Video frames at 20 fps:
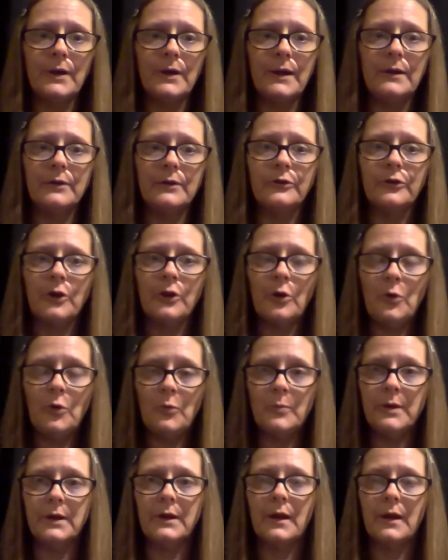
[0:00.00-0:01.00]
and
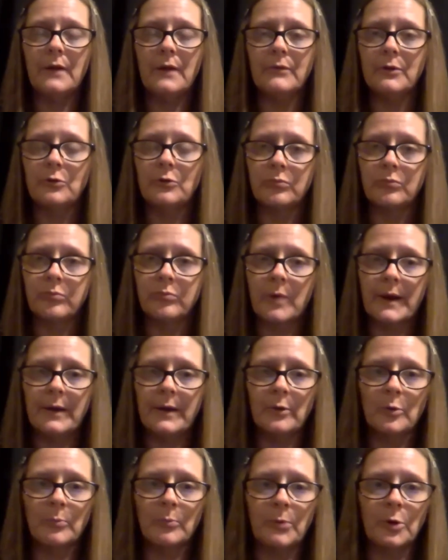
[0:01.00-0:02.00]
atonement have a
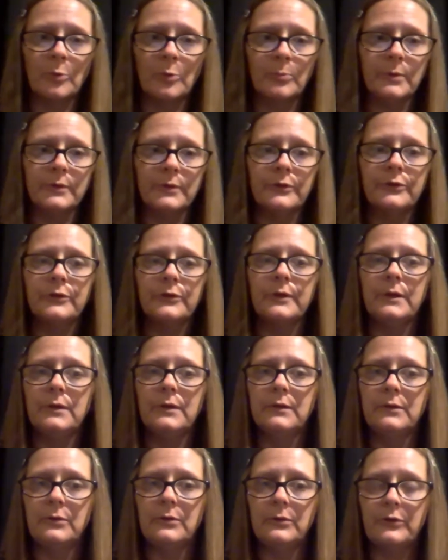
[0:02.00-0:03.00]
greater purpose in
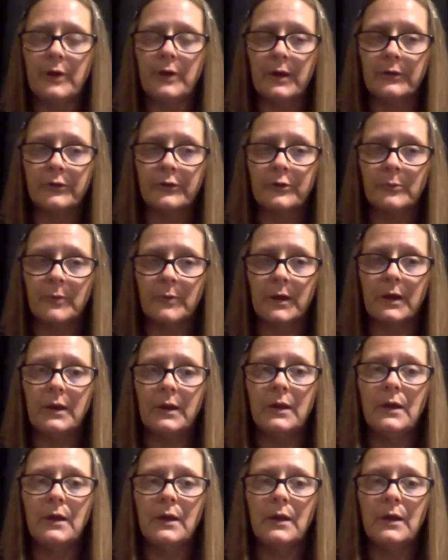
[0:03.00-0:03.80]
the New Testament.